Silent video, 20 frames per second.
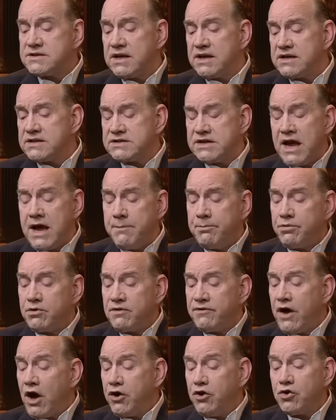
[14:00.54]
an example
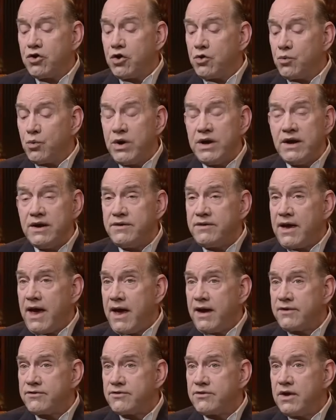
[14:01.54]
of how you can read a
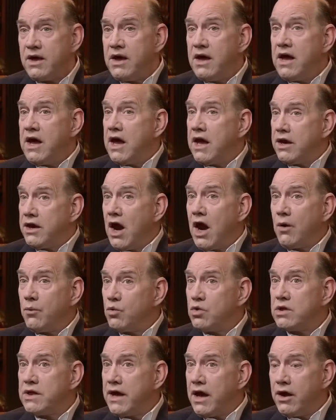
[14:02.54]
text and not
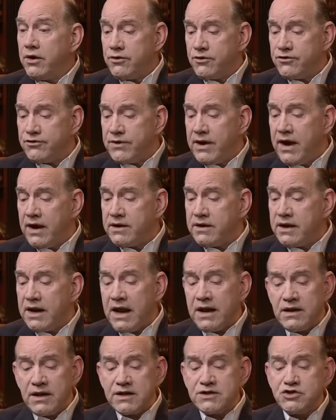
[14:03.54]
really understand it
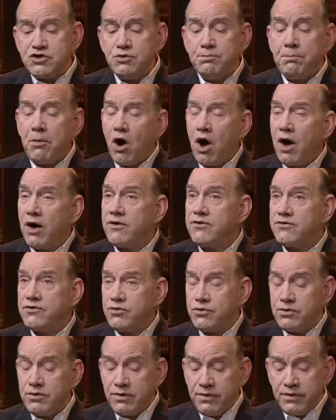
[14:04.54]
unless you pause
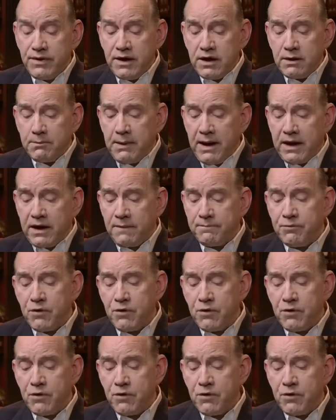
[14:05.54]
to think about it.